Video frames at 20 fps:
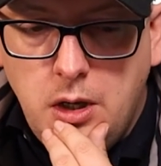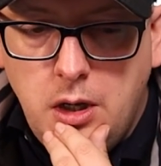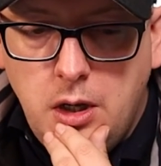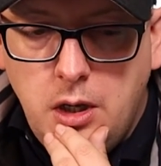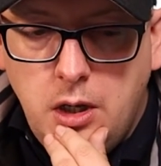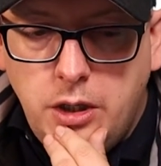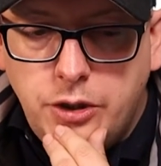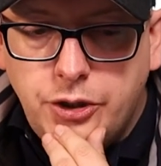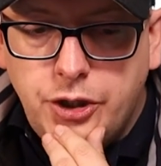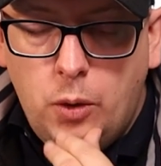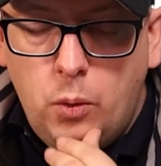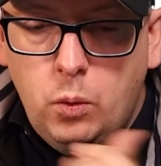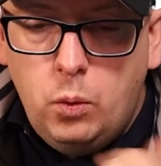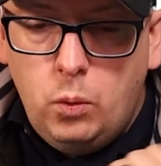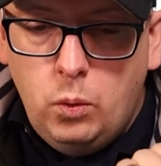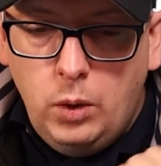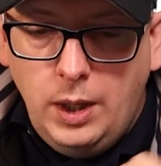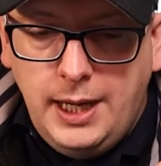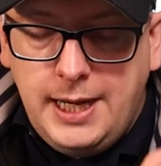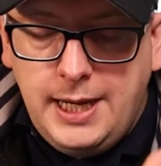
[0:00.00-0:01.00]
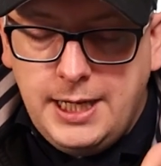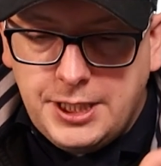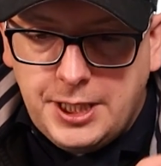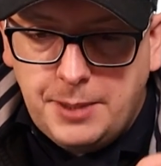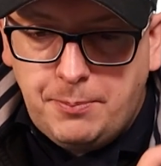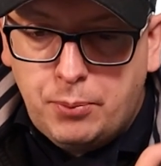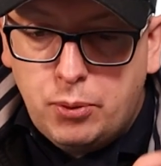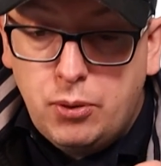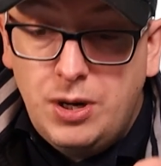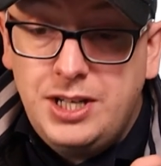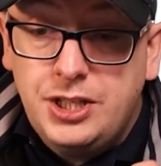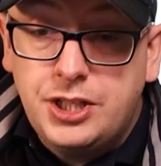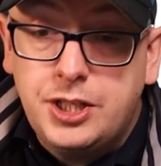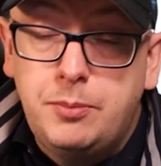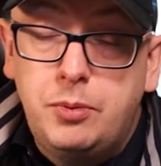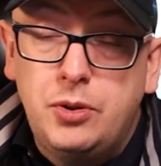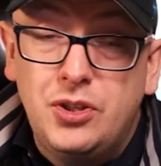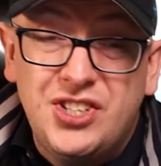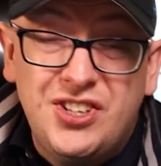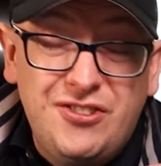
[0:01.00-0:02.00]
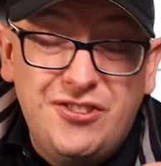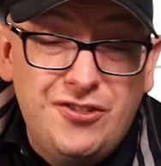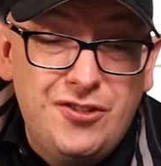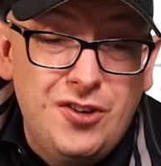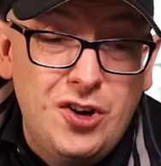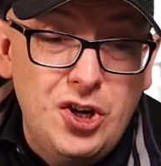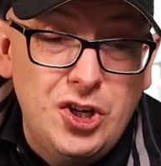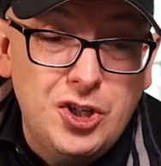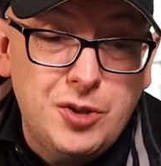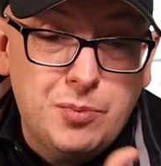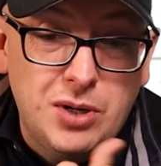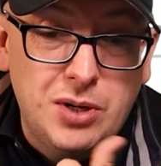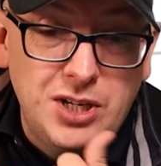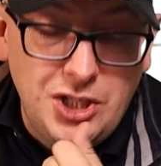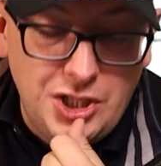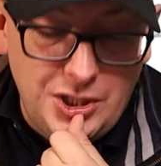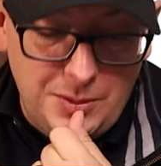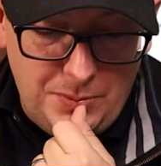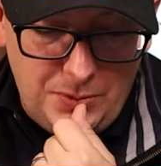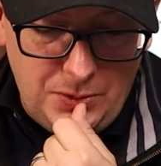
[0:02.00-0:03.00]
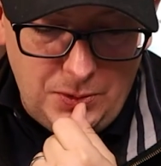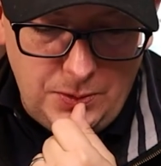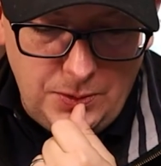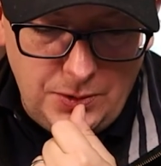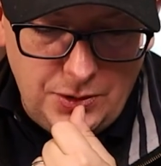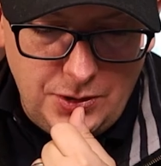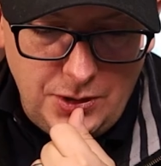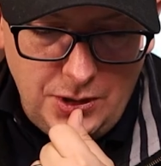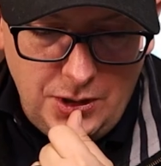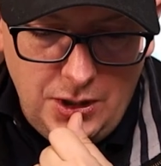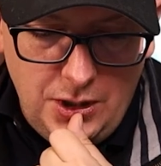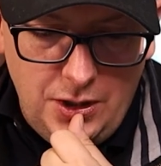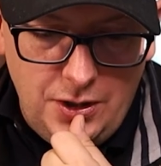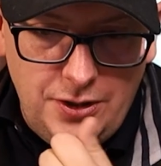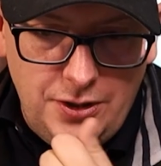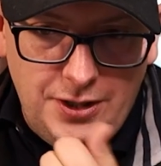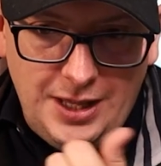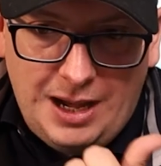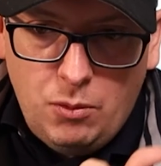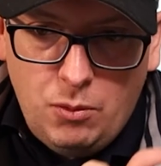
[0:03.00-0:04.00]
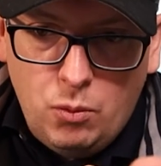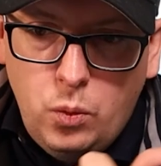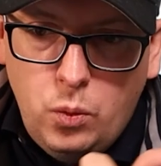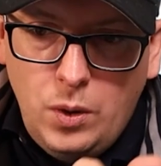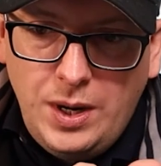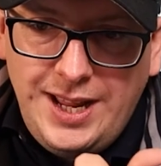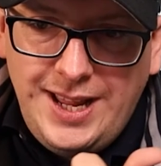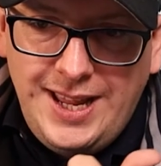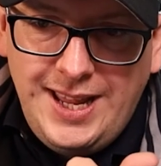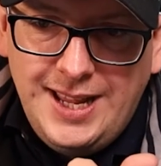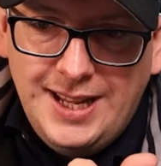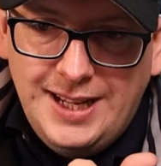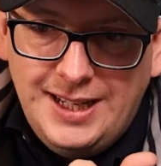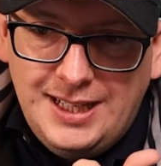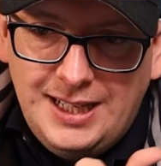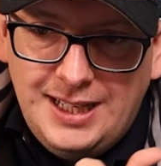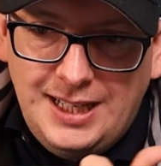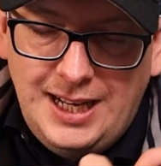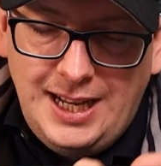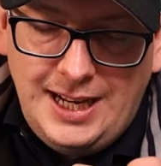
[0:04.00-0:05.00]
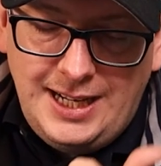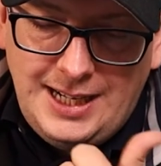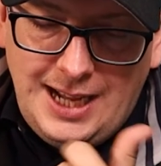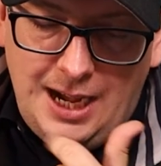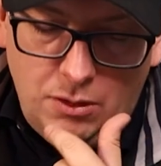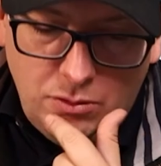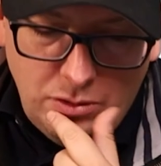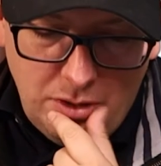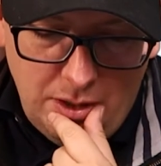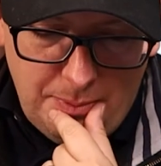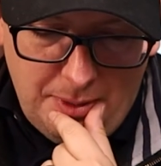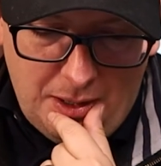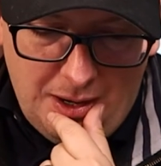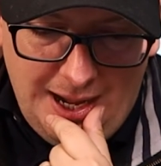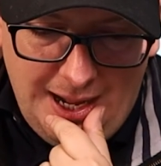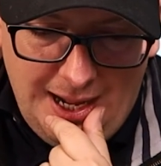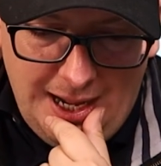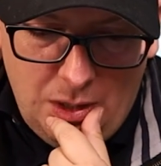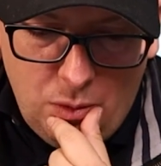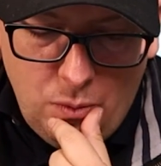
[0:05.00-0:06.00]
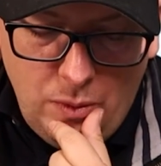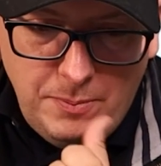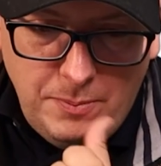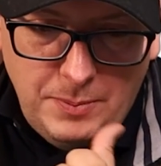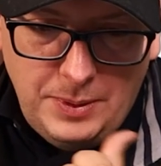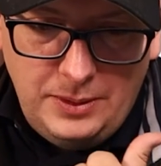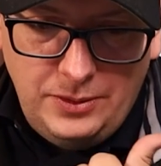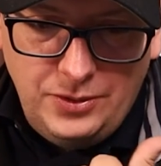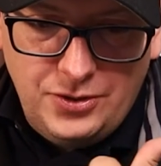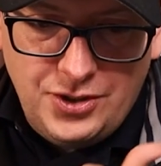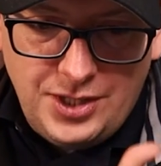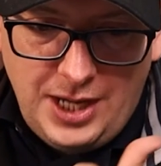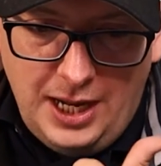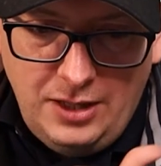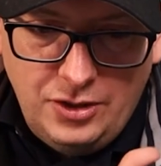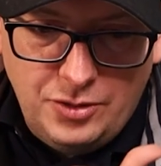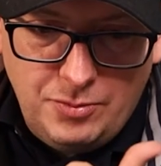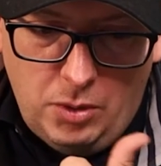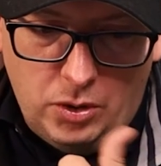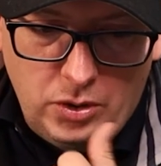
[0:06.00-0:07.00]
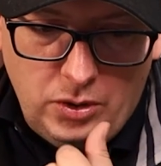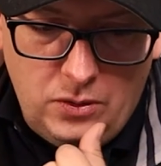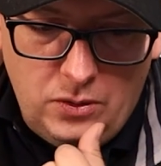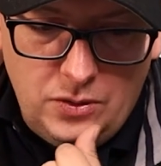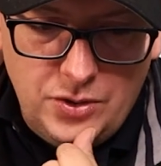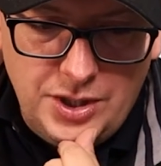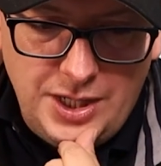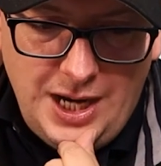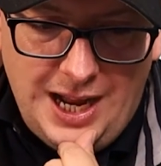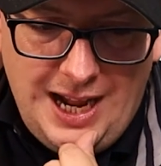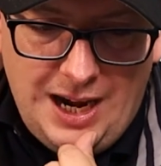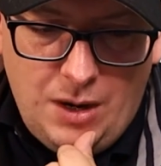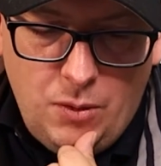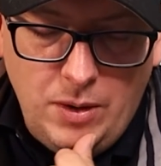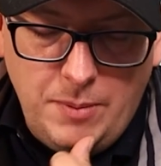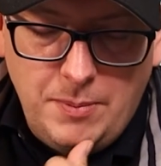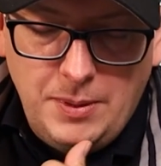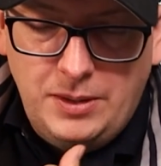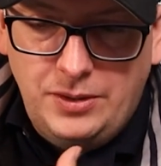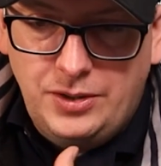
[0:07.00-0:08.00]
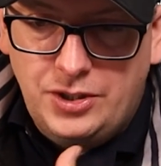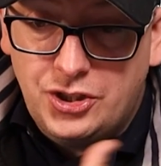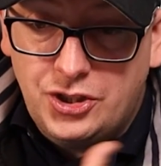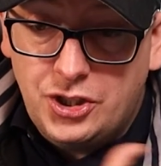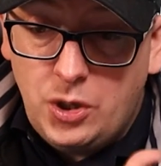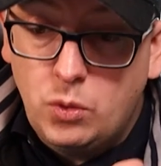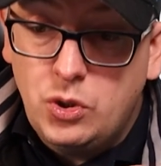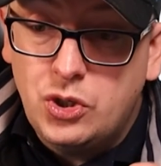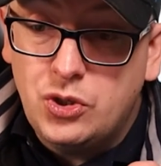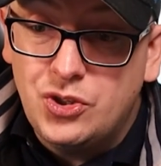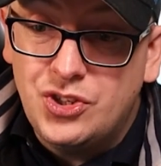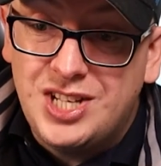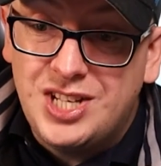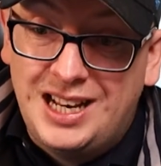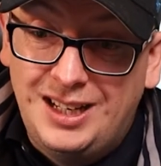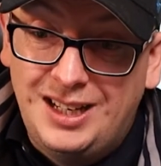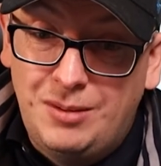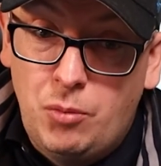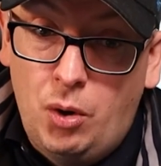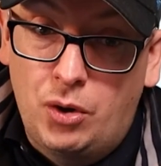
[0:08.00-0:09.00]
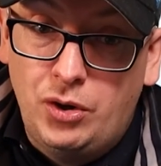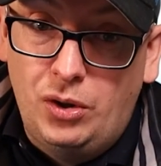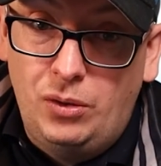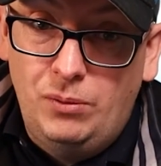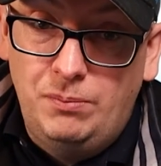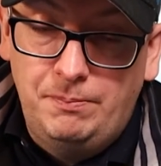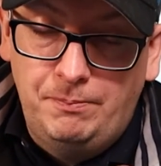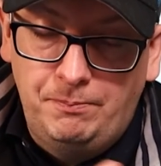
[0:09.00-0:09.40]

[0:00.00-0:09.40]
So here's the principles, the first principles that we laid out about how we build sales models and how we build a social selling model.